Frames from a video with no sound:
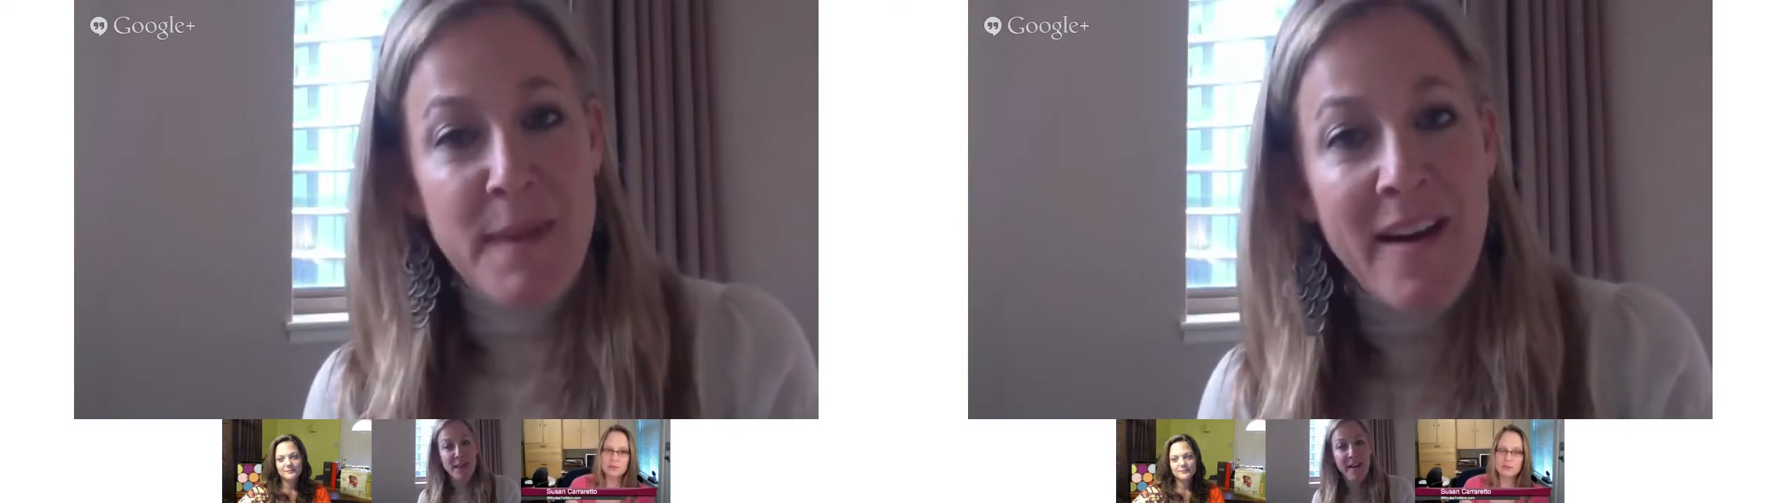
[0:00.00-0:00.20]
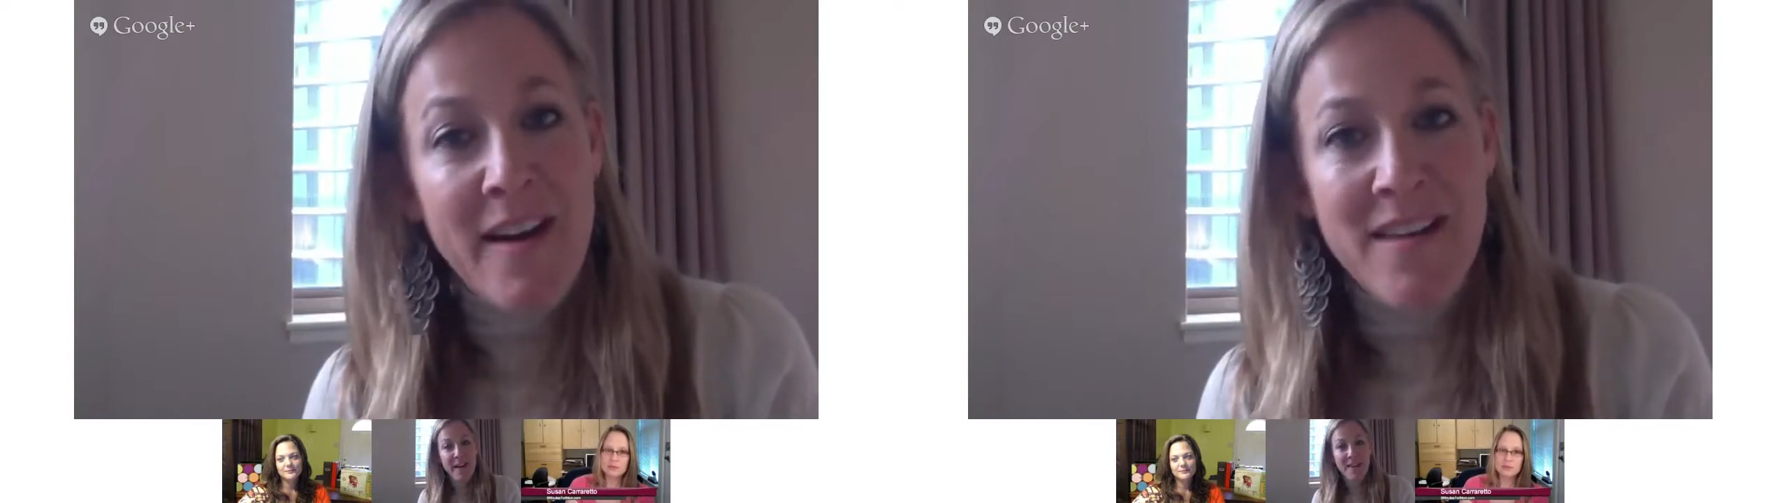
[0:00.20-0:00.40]

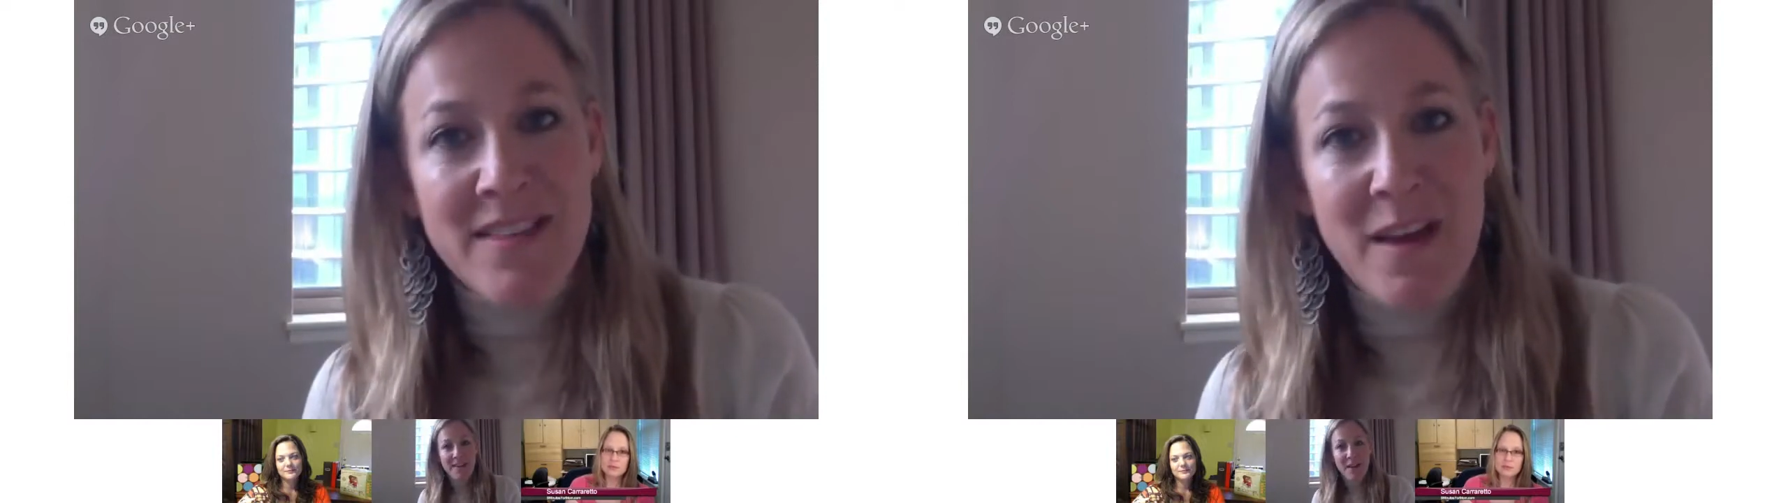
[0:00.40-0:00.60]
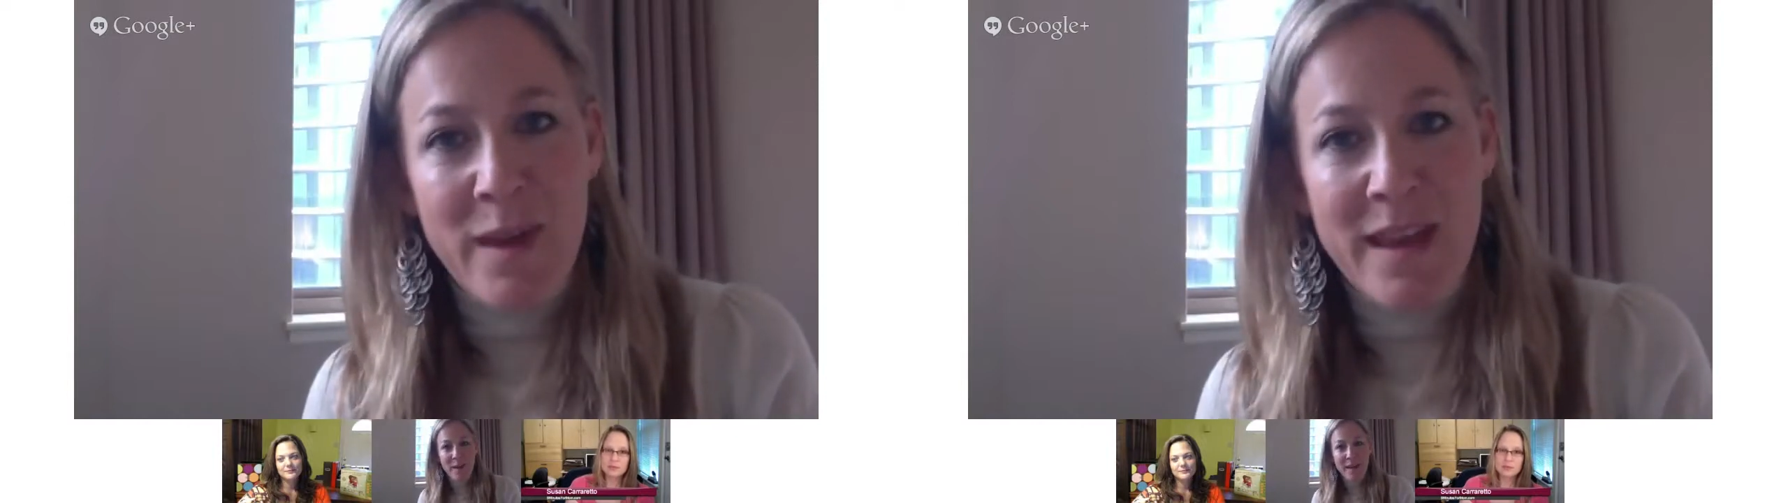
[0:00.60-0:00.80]
parent
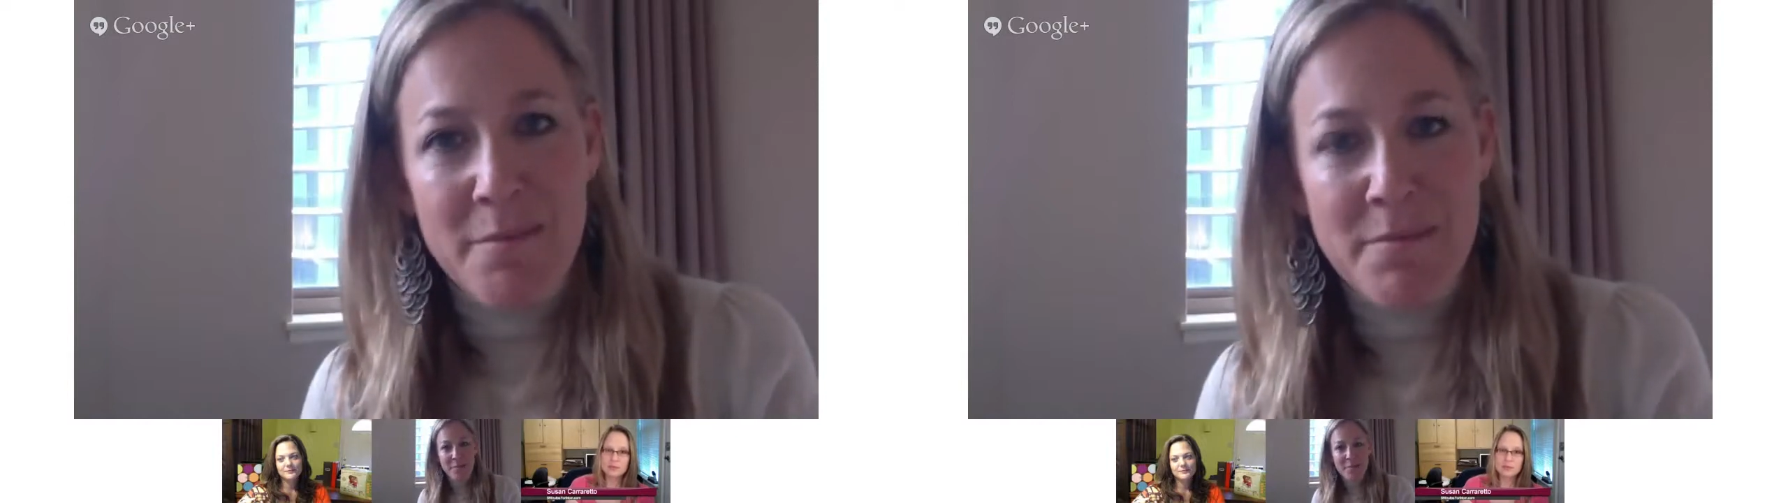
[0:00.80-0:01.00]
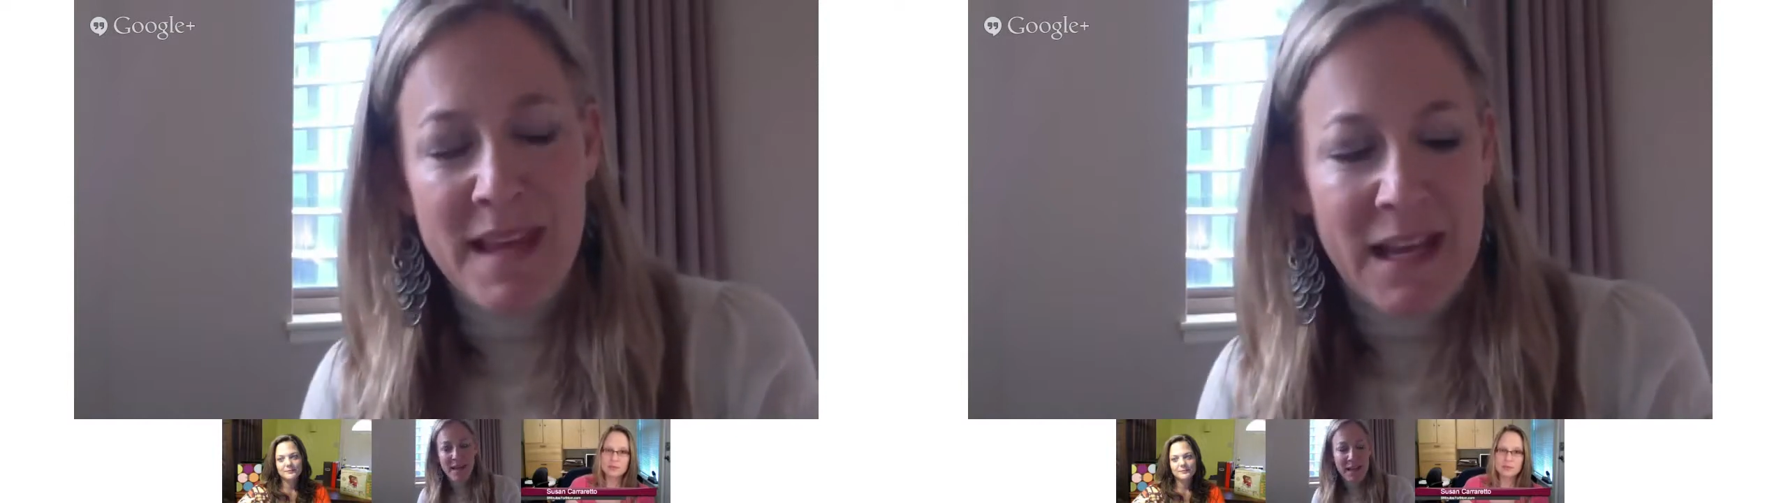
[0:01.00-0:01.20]
that we
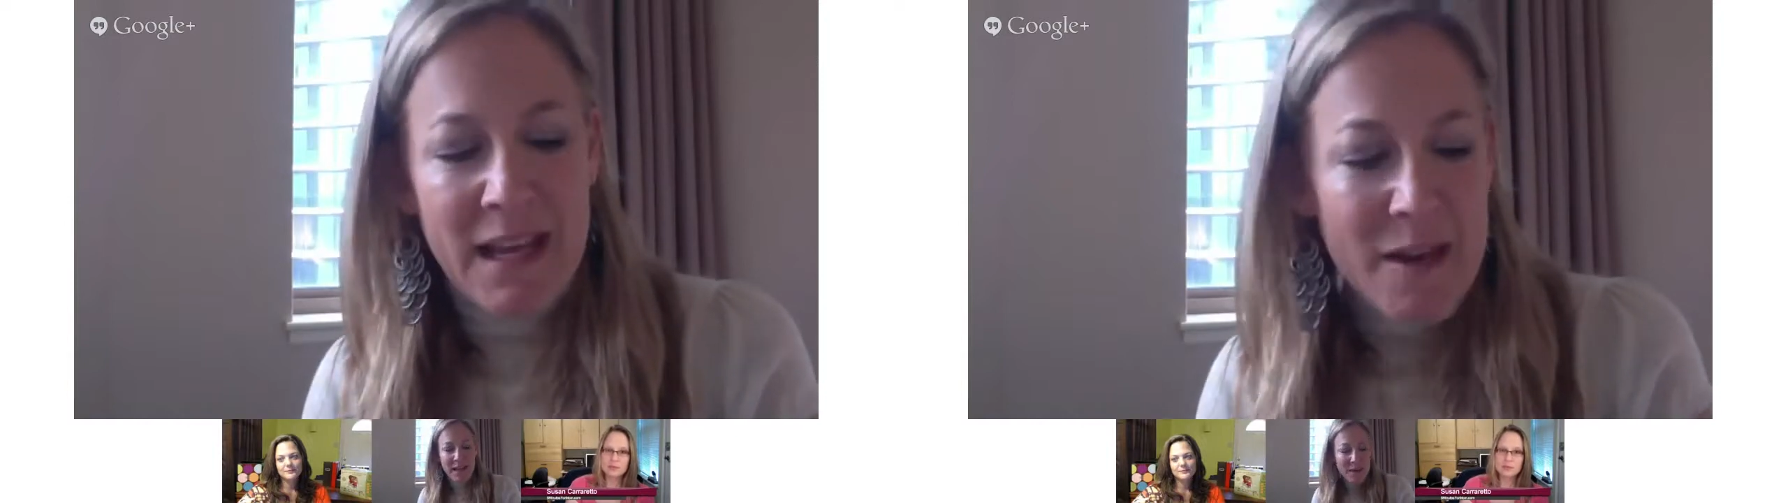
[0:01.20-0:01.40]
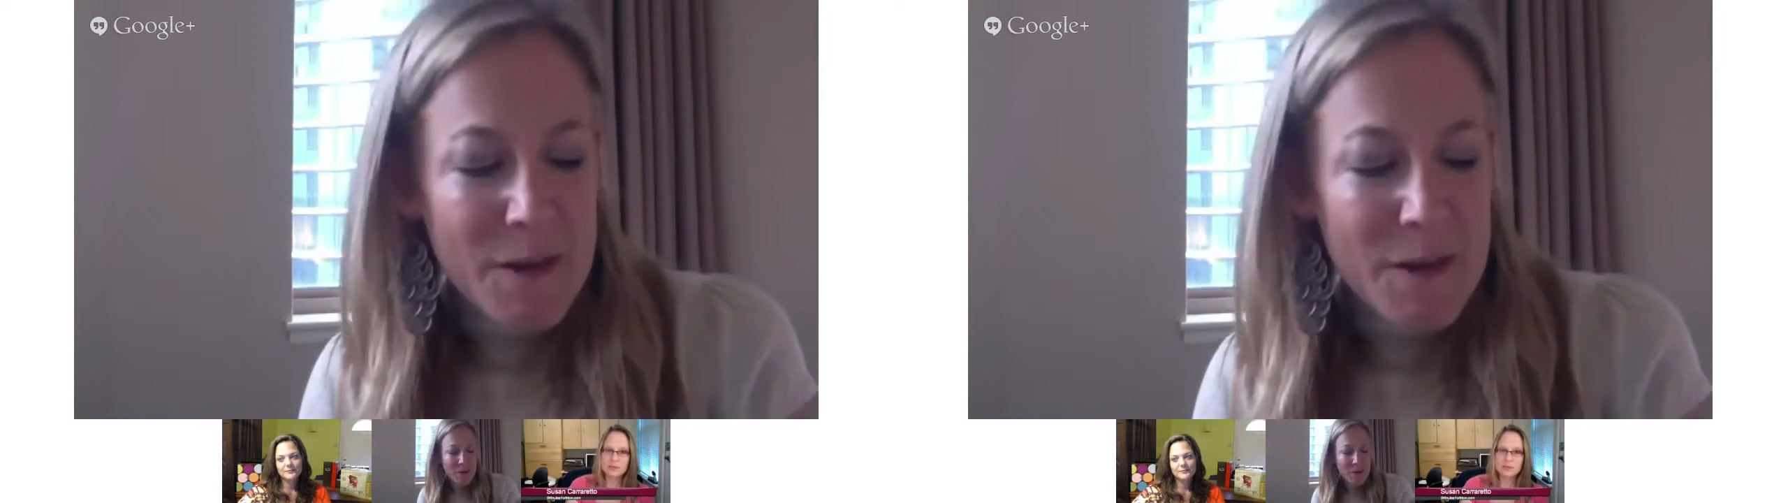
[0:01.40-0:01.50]
can be.